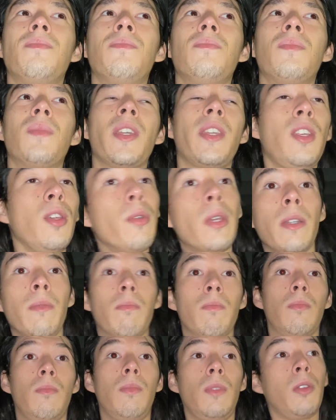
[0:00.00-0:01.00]
like, you can
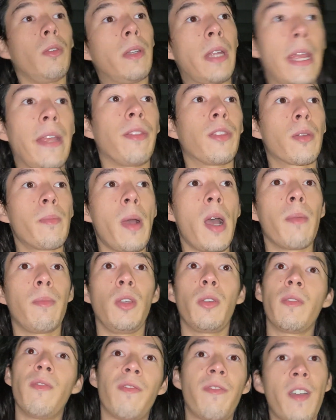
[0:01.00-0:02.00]
hate their mom. You
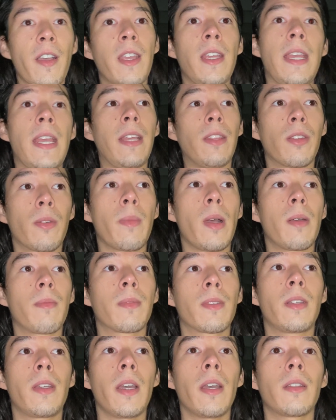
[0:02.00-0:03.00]
can fucking hate their mom's
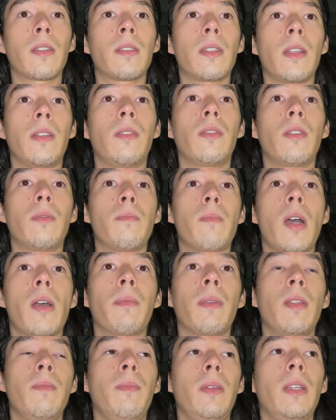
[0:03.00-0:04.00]
guts, and their mom
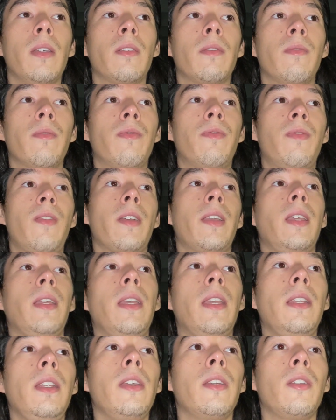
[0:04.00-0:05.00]
can be a fucking
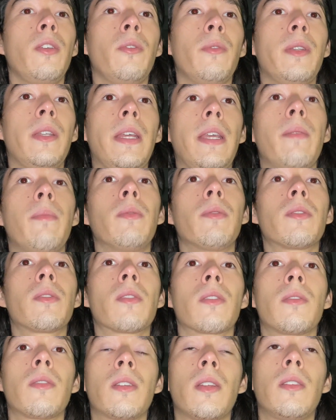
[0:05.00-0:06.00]
idiot who enables
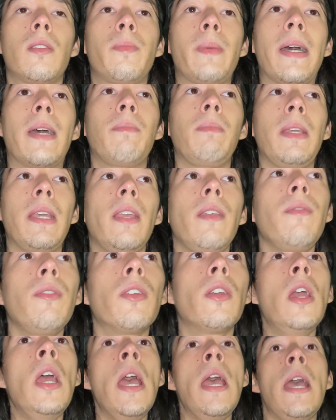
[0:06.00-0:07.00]
their son's bad
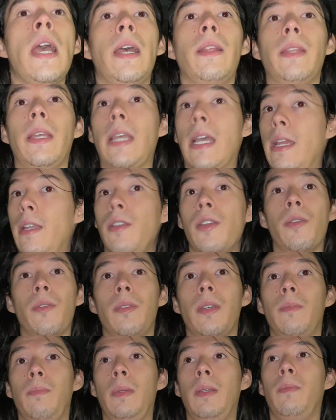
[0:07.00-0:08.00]
behavior. And, like, I know
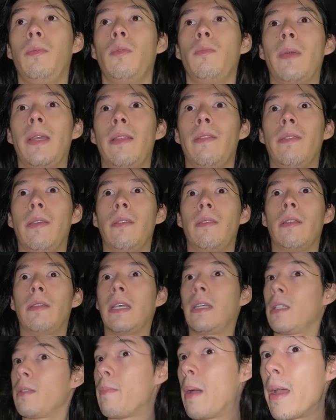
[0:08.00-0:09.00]
that people might think that
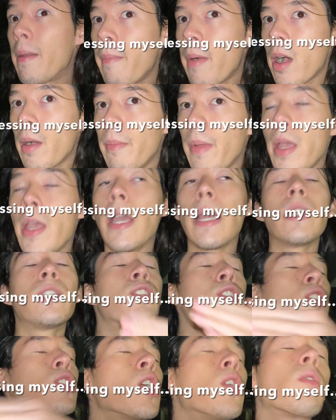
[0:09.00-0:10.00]
that's my mom. It's
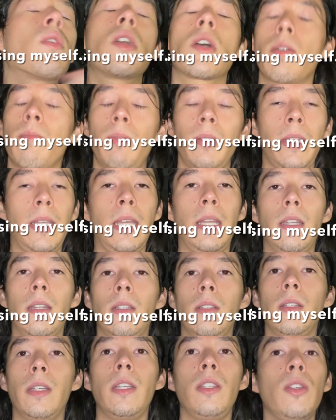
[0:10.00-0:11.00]
so complicated.
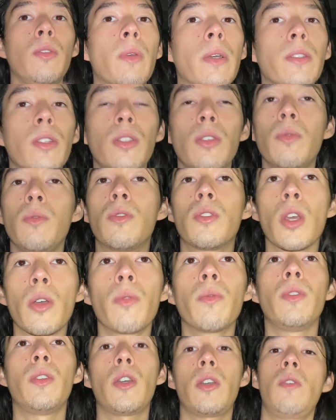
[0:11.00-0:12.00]
Like, you
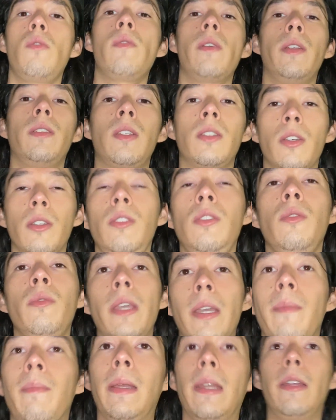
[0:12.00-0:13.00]
don't know until you
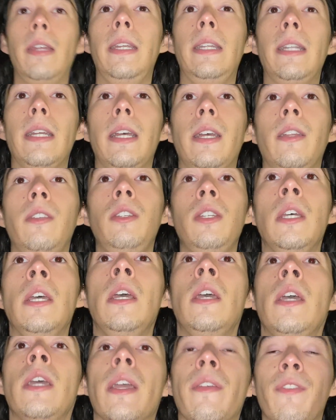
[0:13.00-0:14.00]
get married. And
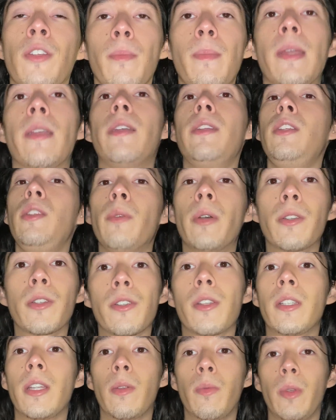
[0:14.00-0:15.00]
if you're married, you
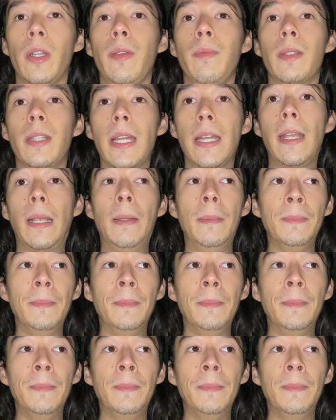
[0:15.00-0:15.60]
understand what I'm saying.